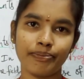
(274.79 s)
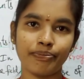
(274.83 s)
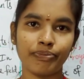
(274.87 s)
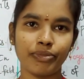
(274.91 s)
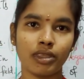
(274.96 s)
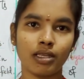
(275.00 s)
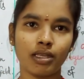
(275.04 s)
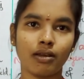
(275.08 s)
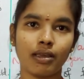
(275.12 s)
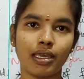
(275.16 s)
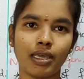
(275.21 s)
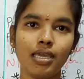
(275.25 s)

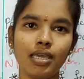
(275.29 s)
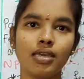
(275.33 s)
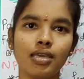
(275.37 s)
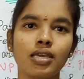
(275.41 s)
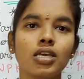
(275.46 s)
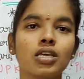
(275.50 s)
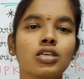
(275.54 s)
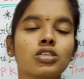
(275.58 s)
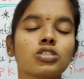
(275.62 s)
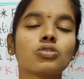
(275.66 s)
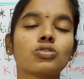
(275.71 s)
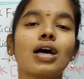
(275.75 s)
Okay.
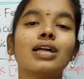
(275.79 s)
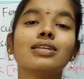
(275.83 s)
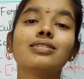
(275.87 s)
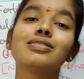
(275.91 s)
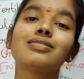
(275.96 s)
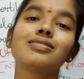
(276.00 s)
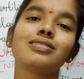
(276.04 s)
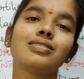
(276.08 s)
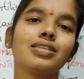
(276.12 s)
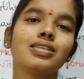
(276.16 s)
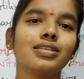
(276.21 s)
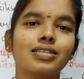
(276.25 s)
So
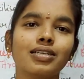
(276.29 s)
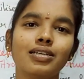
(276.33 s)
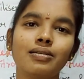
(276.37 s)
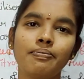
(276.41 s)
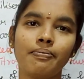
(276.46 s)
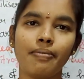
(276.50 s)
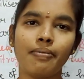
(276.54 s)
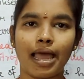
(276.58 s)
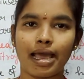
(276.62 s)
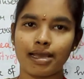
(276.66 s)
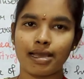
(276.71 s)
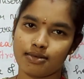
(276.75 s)
unseeded
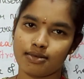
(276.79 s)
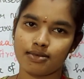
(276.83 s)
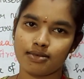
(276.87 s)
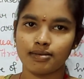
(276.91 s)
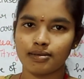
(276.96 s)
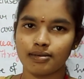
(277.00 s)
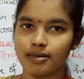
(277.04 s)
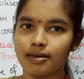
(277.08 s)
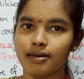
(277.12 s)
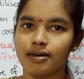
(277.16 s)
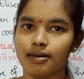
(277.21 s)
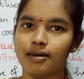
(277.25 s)

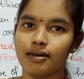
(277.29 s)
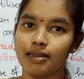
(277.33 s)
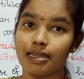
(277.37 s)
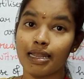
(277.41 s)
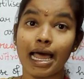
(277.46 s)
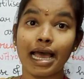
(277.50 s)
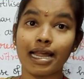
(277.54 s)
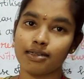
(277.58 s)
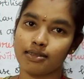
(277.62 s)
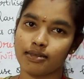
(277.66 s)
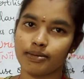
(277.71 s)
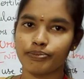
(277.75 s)

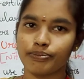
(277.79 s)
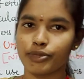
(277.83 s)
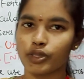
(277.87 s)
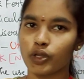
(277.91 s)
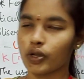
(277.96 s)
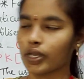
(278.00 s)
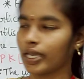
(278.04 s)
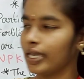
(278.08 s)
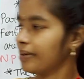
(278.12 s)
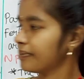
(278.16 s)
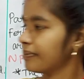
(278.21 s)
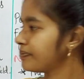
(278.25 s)
land. Okay.